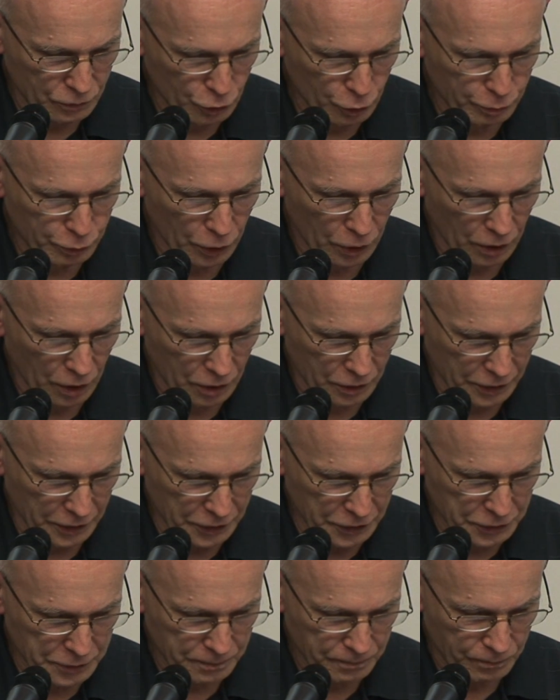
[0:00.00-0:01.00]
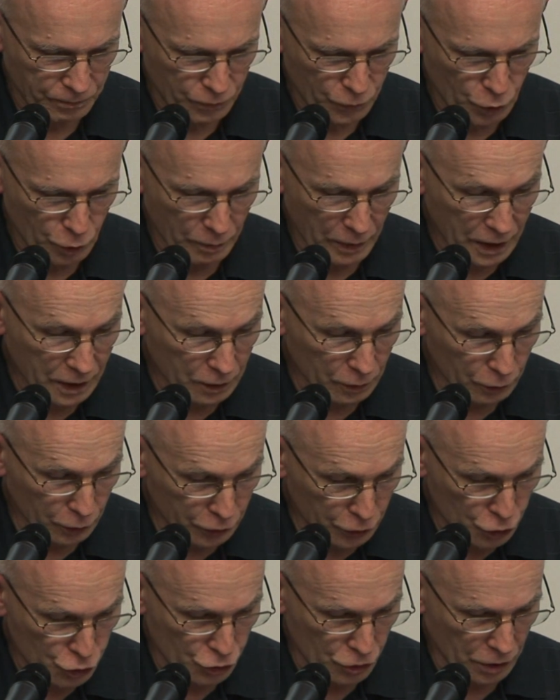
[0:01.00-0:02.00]
to prolong it, to make a
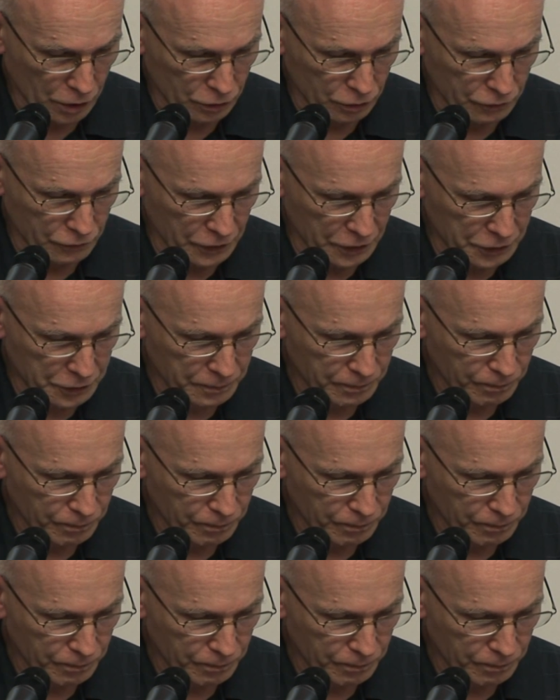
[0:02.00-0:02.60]
literature out of it,